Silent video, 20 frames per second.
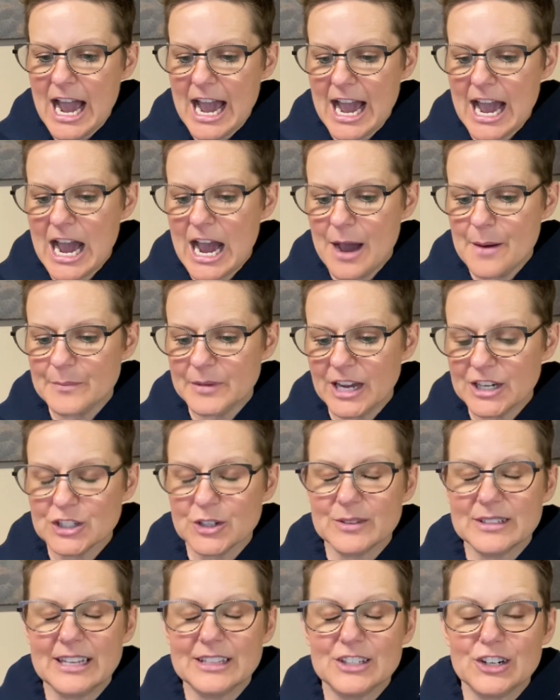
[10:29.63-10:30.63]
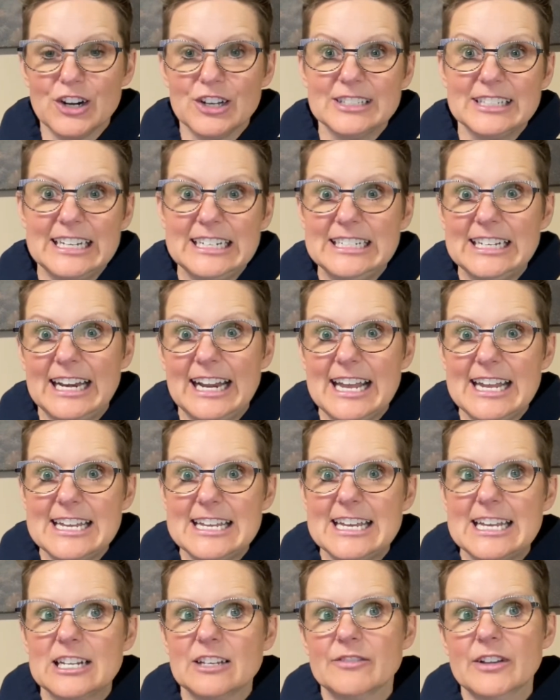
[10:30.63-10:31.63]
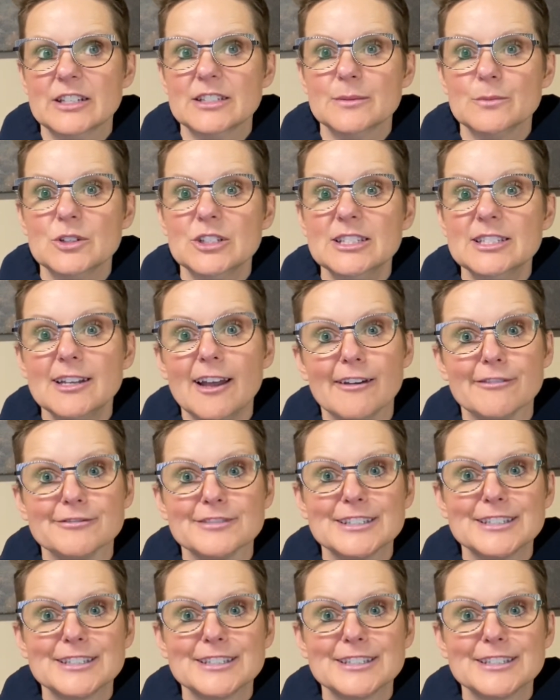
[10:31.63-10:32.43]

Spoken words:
Gosh, I was out there all day today and I found some good stuff.